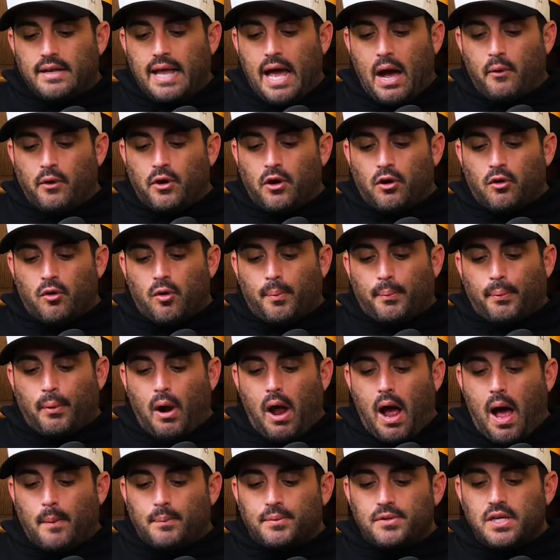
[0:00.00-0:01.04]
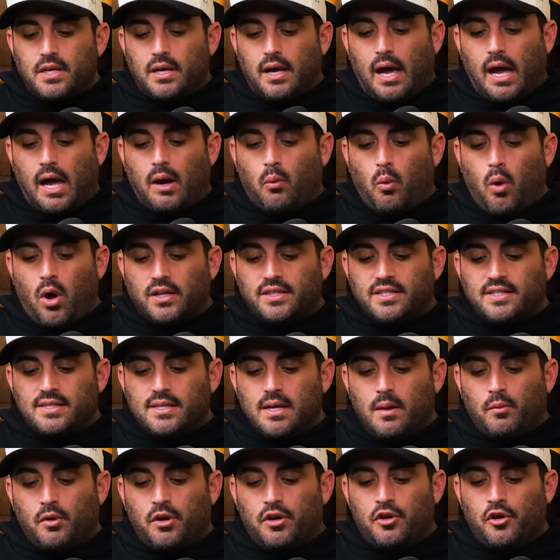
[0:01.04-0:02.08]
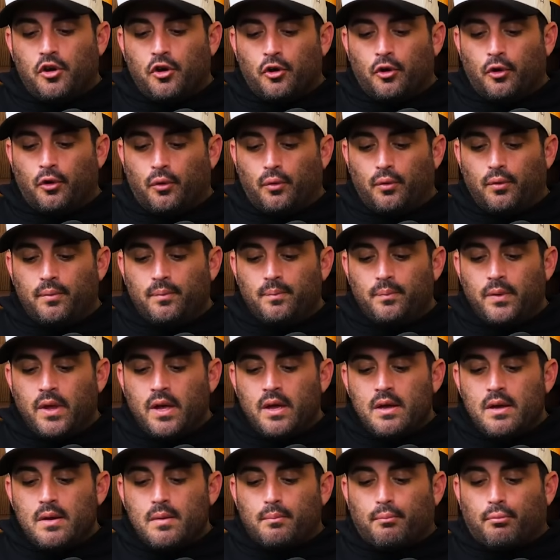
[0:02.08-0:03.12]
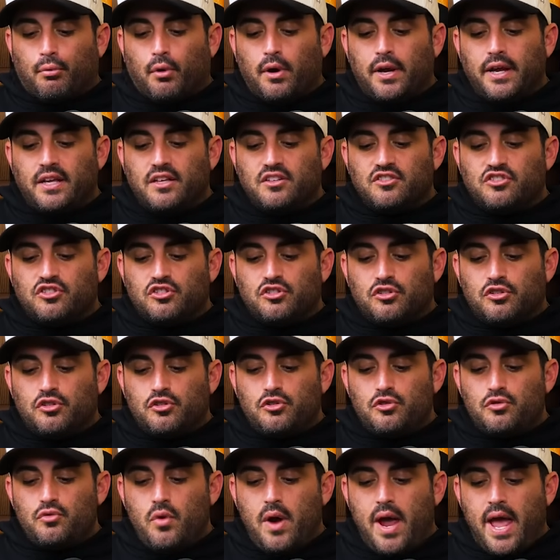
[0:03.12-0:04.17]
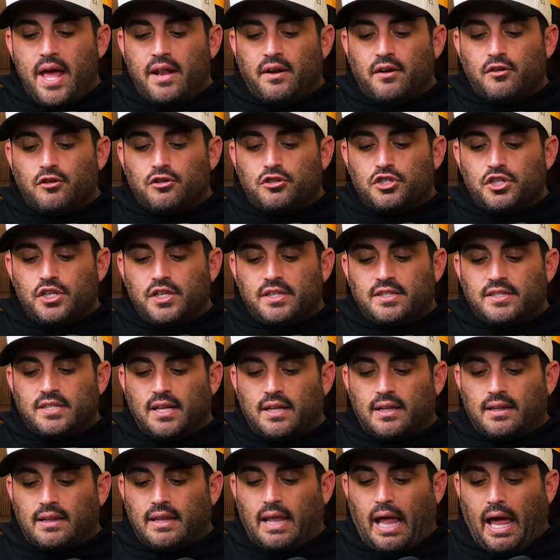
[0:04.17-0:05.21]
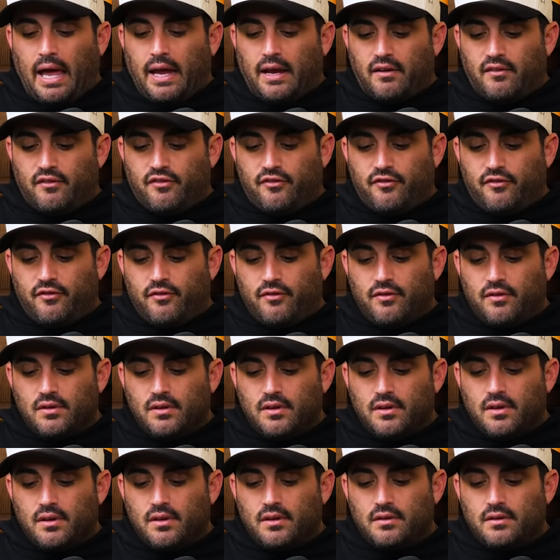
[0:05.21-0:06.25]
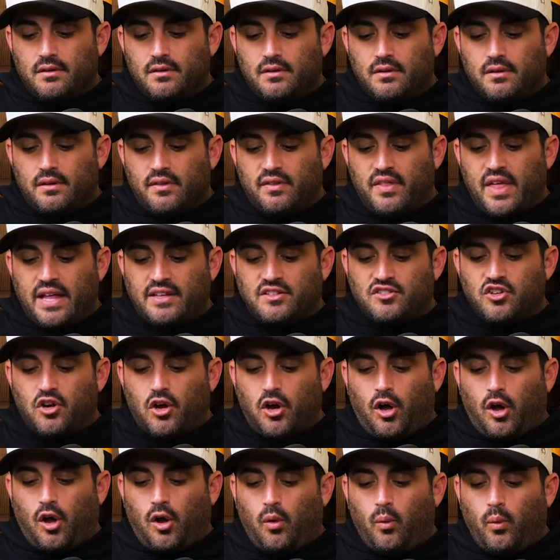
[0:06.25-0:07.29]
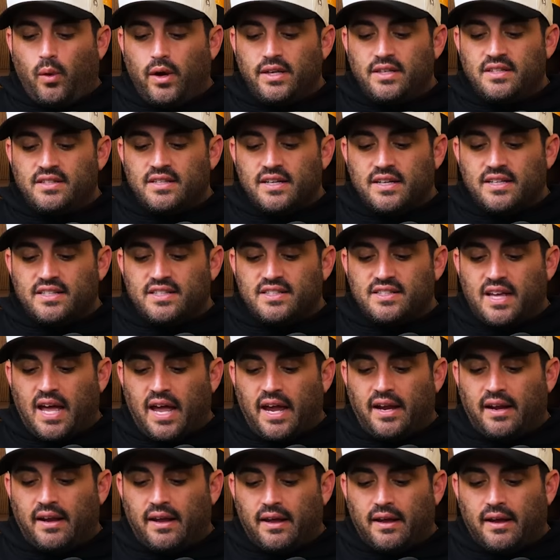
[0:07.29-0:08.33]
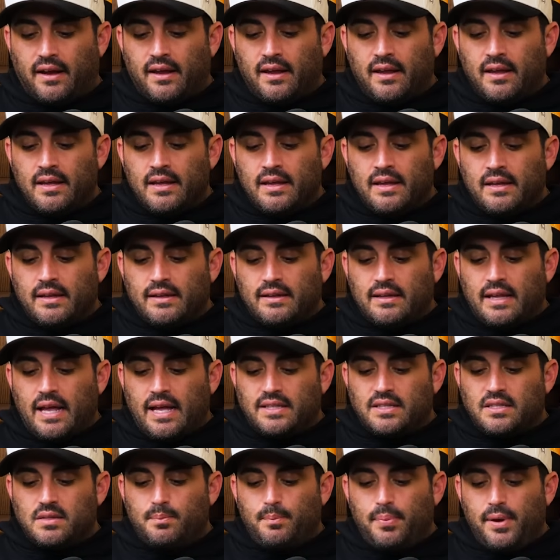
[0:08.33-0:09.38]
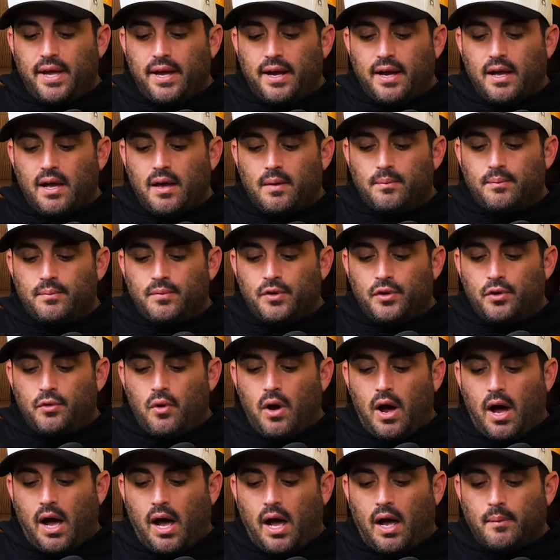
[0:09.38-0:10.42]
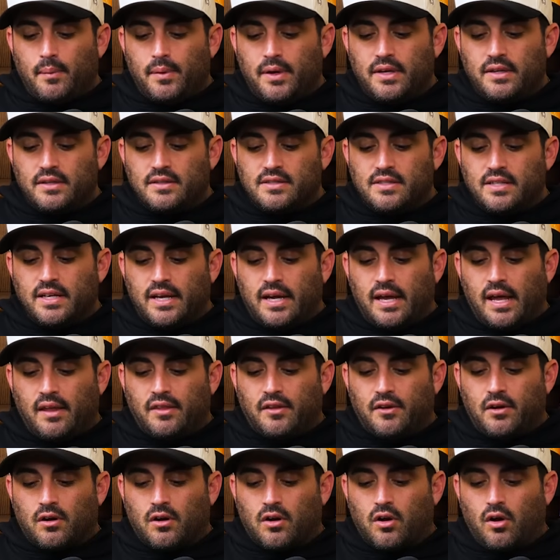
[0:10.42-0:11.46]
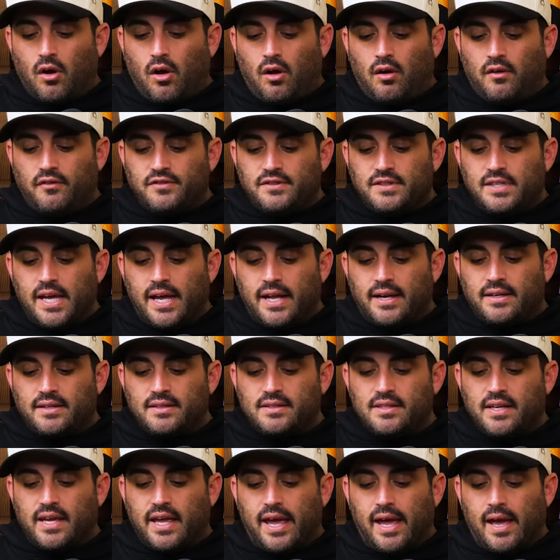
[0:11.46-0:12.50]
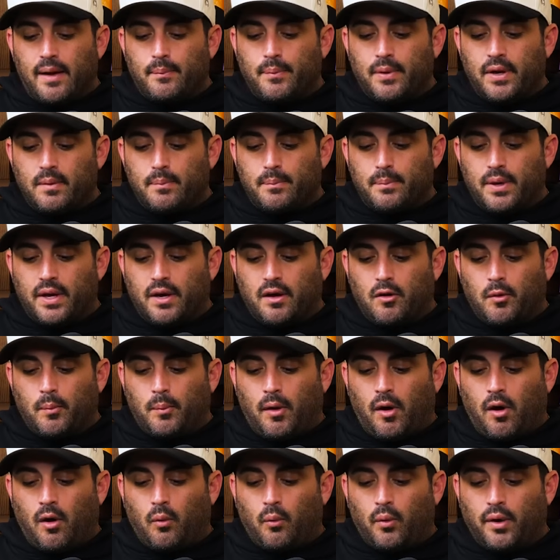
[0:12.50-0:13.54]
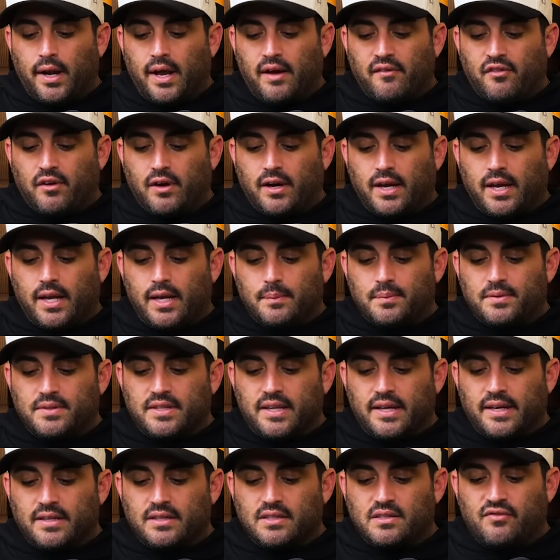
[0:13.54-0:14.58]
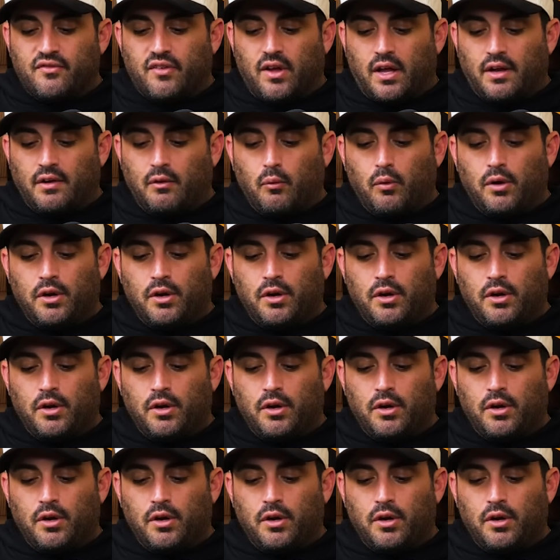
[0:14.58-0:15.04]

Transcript: Now we go to a prompt. I want someone who brings new energy to life. That's always exciting. Let's pick up new hobbies together, golf, tennis, camping, pickleball, whatever keeps things fun.